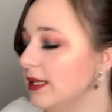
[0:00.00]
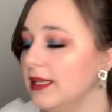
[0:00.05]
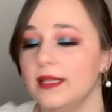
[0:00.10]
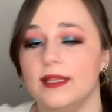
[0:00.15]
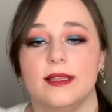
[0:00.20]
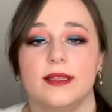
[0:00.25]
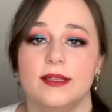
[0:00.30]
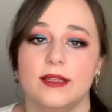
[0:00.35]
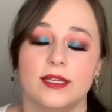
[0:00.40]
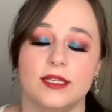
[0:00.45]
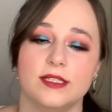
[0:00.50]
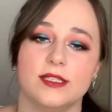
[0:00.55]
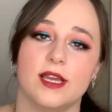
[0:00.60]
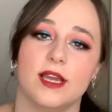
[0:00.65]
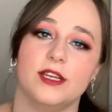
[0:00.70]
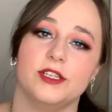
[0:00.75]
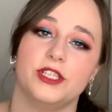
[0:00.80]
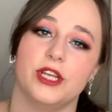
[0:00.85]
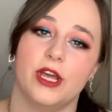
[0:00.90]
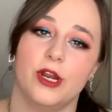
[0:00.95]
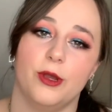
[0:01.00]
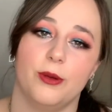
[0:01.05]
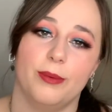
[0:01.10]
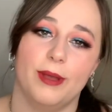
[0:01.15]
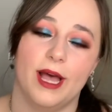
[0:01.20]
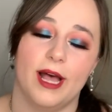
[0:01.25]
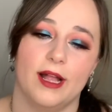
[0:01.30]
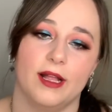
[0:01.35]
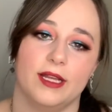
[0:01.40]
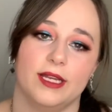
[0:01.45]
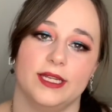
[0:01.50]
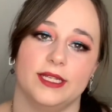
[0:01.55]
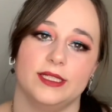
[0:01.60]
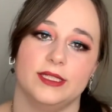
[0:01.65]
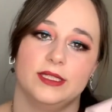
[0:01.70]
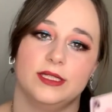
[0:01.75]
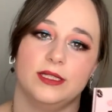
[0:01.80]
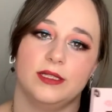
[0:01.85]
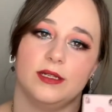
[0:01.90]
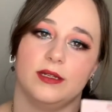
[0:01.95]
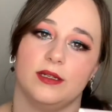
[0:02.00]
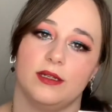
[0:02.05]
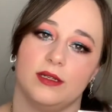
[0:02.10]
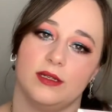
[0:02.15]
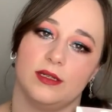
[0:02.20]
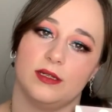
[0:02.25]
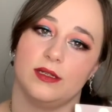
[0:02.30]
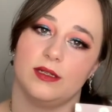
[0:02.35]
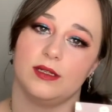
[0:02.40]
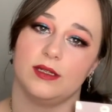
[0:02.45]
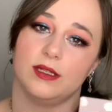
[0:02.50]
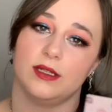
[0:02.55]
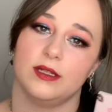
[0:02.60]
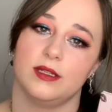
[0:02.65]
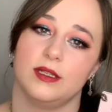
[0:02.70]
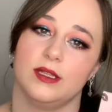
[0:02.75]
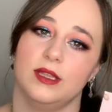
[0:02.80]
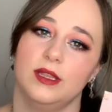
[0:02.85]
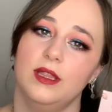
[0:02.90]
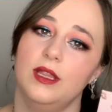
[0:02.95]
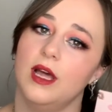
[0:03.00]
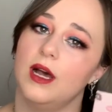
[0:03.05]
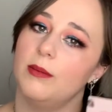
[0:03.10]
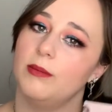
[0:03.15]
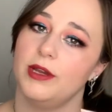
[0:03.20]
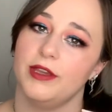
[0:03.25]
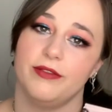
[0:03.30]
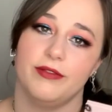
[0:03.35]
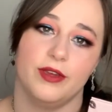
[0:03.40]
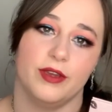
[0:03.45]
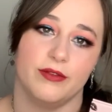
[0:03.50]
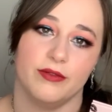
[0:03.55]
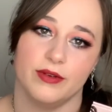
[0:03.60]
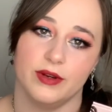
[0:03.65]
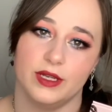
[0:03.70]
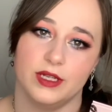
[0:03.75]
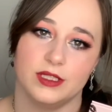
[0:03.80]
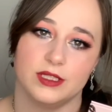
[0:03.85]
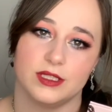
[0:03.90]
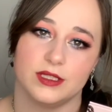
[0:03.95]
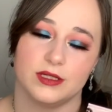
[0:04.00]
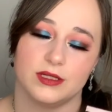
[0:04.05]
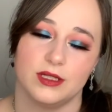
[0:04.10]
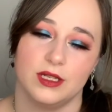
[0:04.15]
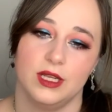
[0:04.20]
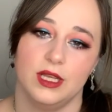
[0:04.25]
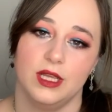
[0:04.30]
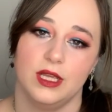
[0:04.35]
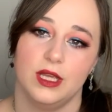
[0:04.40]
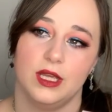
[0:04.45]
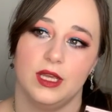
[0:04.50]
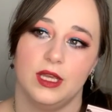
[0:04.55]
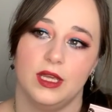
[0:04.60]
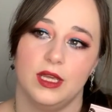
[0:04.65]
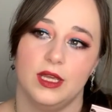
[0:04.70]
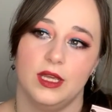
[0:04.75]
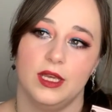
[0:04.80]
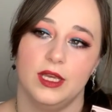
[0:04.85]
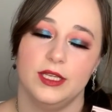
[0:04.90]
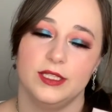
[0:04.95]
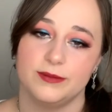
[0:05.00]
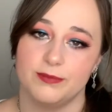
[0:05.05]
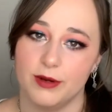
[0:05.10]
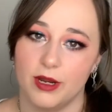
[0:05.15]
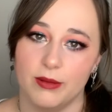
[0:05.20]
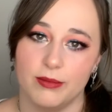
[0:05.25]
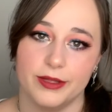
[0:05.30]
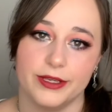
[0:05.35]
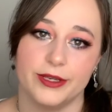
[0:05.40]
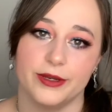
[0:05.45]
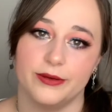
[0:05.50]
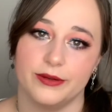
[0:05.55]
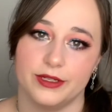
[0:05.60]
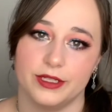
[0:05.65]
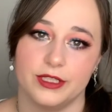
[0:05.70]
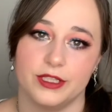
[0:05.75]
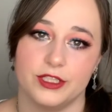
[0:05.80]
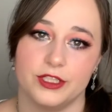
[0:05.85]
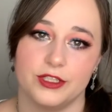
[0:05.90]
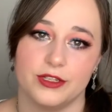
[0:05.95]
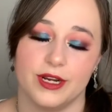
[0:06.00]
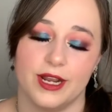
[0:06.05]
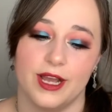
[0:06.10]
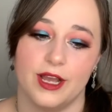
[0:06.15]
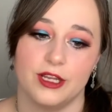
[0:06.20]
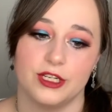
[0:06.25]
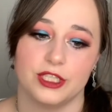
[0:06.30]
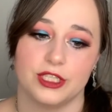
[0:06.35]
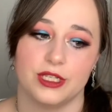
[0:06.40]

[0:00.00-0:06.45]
This eyeshadow palette, not my favorite. It's probably going in the trash.